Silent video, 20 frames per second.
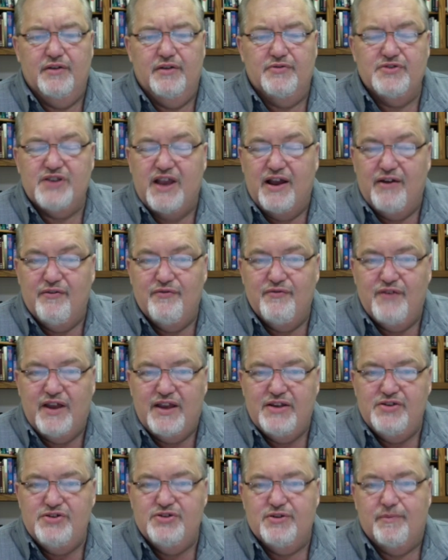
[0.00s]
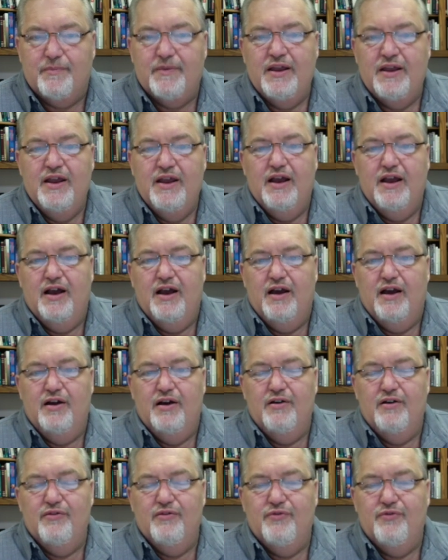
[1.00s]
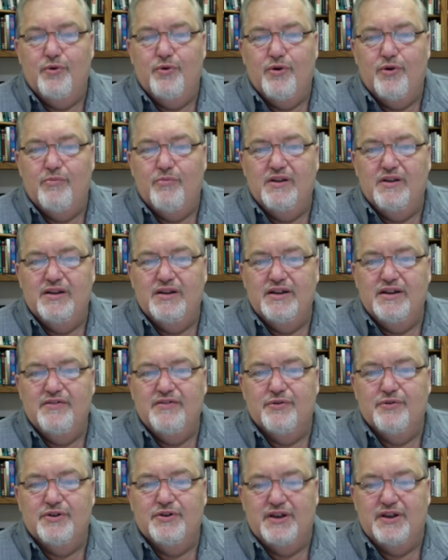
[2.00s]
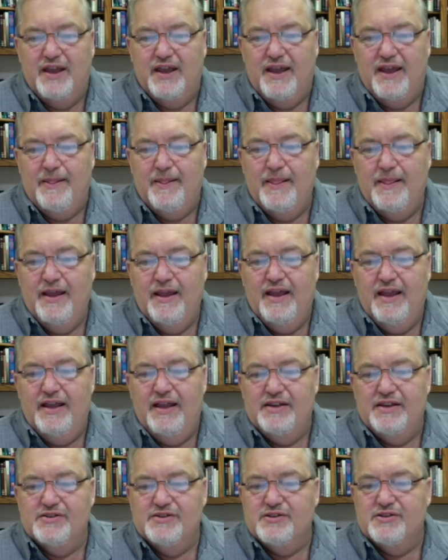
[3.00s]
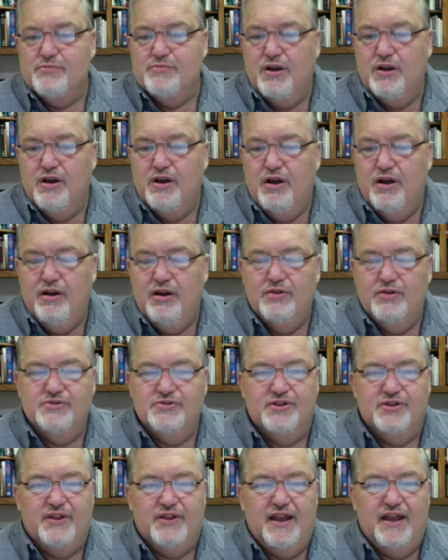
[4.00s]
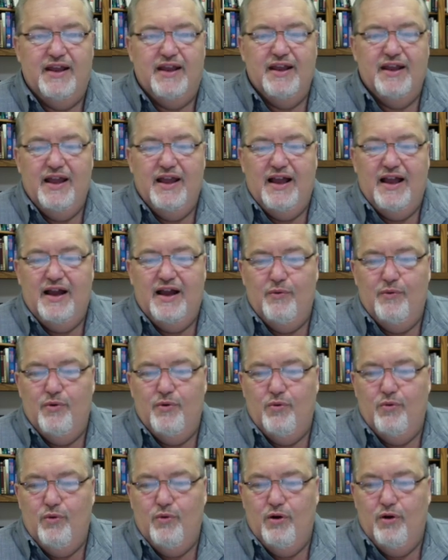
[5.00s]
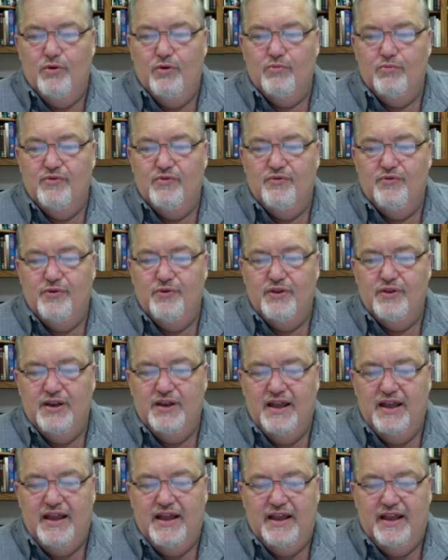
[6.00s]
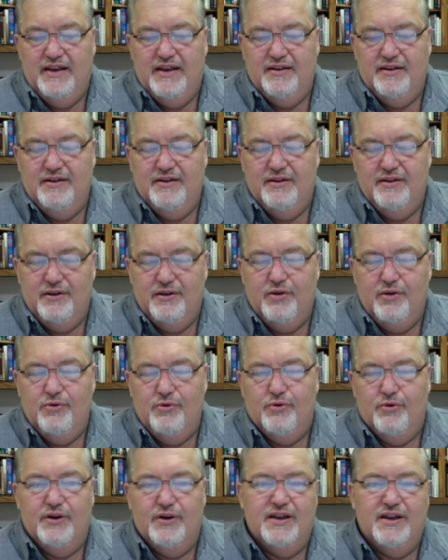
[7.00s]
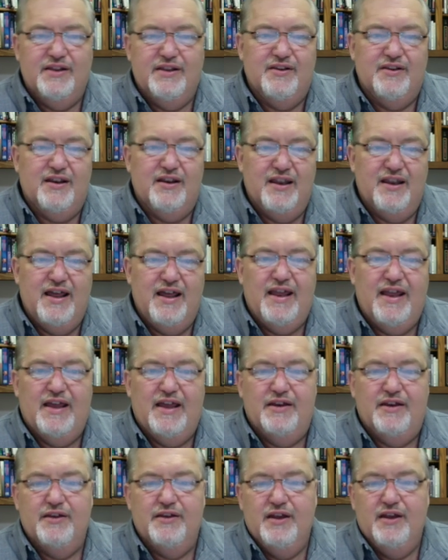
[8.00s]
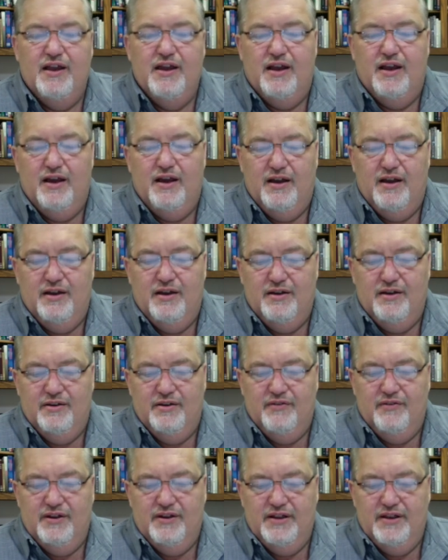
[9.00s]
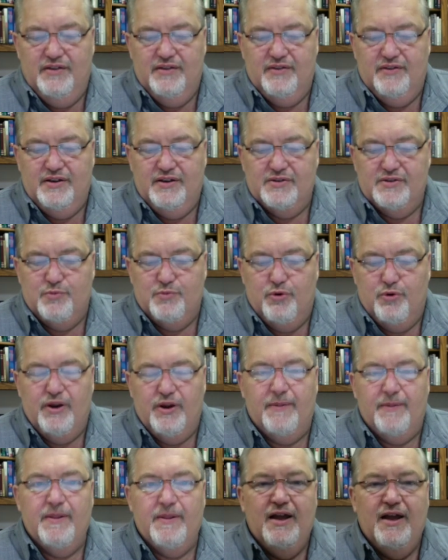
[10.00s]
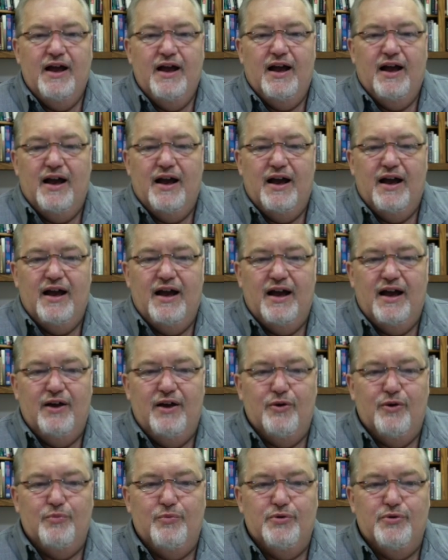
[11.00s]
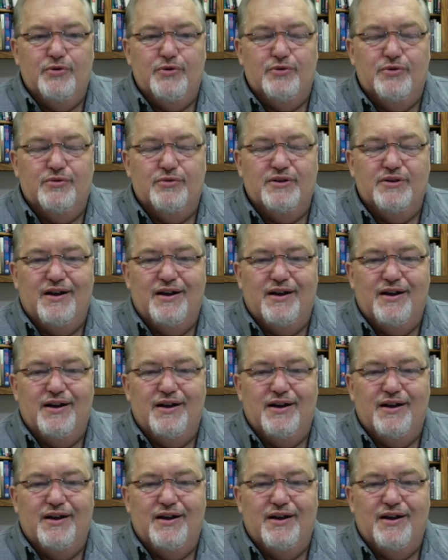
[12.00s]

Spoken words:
salvation for a believer today. And he says, because of that, I will walk before the land, the Lord, in the land of the living. This morning, I hope you'll